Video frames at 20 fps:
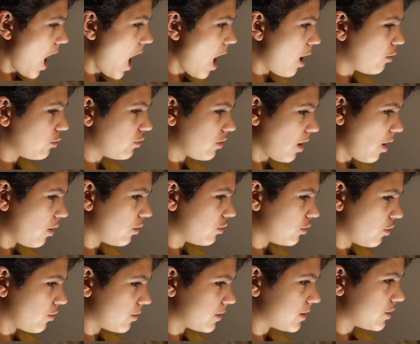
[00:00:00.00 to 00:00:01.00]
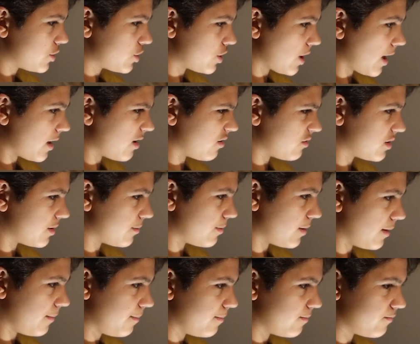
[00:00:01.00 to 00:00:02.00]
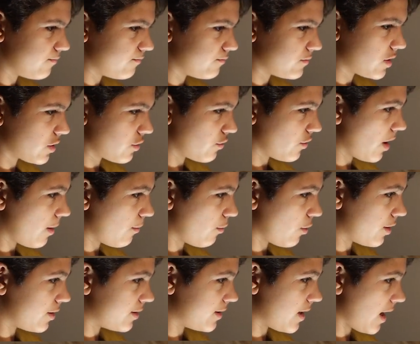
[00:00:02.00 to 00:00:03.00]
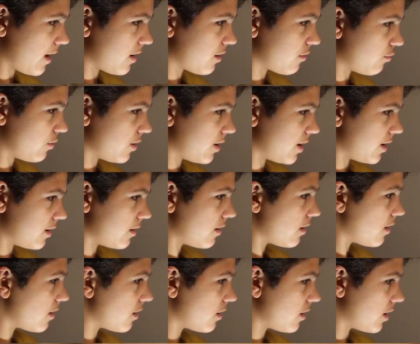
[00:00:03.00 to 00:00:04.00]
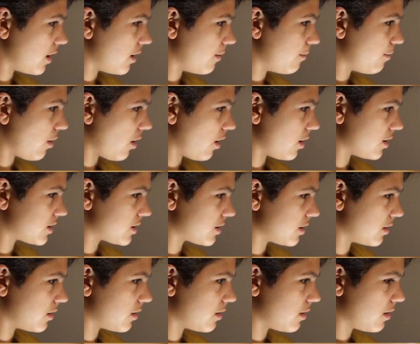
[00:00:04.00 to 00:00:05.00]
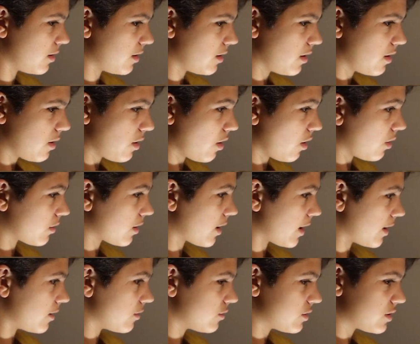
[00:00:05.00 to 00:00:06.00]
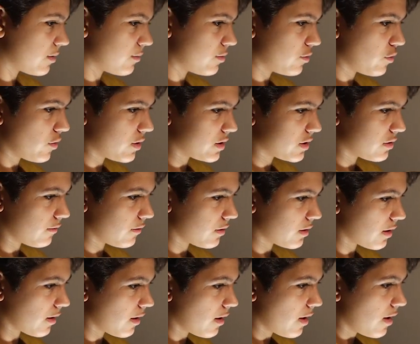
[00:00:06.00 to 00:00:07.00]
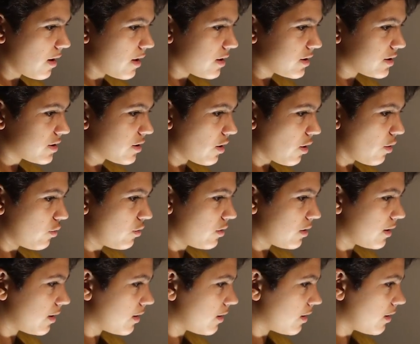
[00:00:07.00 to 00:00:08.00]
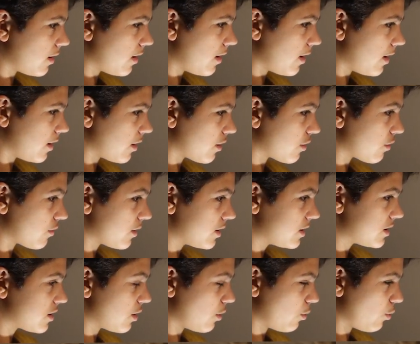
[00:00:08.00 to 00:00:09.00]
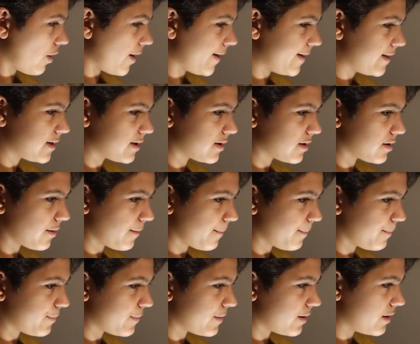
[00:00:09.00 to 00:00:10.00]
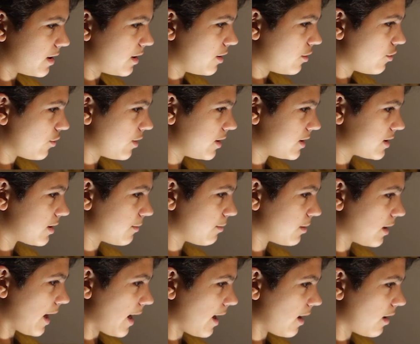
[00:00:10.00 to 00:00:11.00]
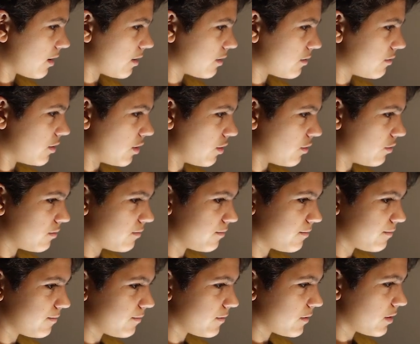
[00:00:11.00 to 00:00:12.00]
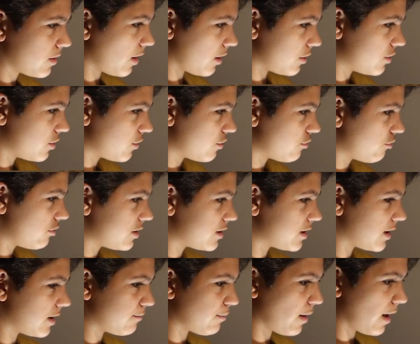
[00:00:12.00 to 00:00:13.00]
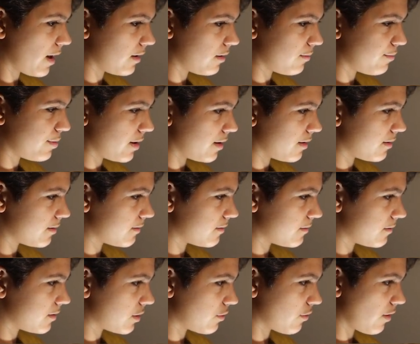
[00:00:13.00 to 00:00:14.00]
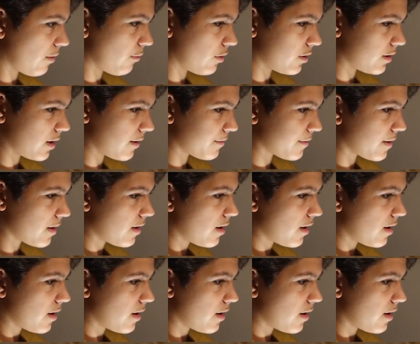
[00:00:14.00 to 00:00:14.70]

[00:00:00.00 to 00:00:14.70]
I'll lower the shadows a bit to create more depth within the pasta. Okay, there's some noise. So increase the whites, decrease the black. No, decrease it by a bit to create more depth.